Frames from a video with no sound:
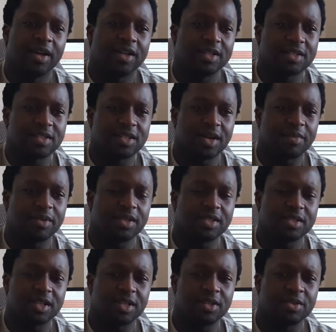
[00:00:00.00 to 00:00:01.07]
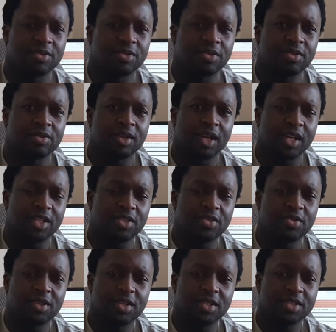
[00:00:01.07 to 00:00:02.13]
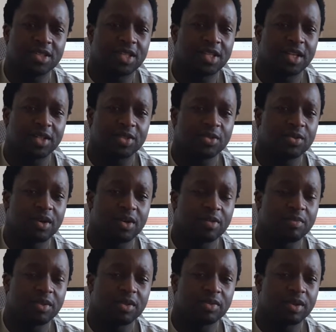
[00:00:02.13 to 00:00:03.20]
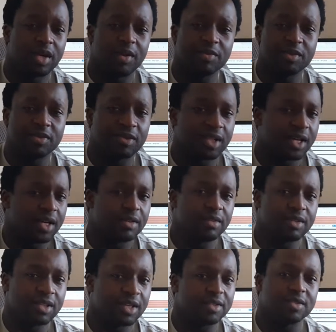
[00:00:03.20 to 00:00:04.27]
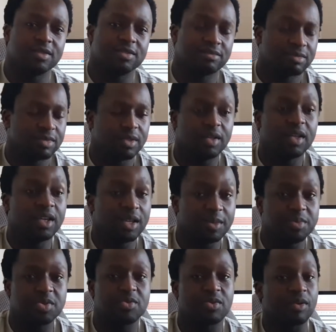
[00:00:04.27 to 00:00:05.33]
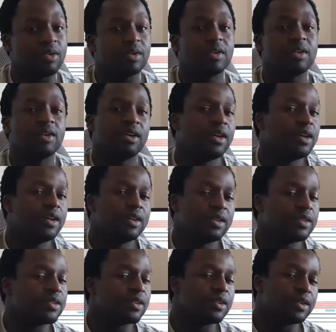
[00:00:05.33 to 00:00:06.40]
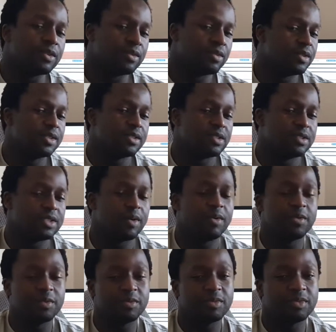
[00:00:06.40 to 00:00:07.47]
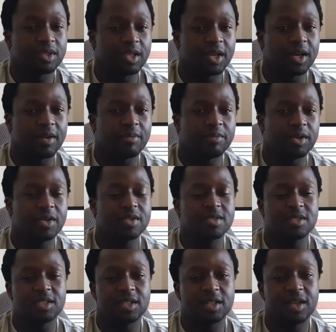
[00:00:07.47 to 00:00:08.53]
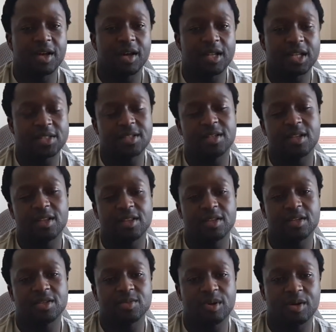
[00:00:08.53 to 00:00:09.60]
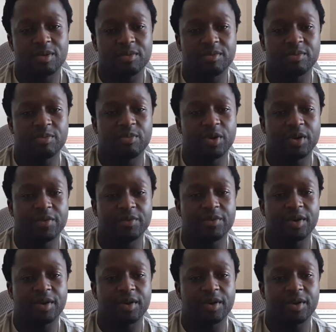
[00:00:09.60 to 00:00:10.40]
Japanese energy drinks, they're like 200 milligrams flat, and that's heaps strong. So some of them, yeah, because that's another thing as well with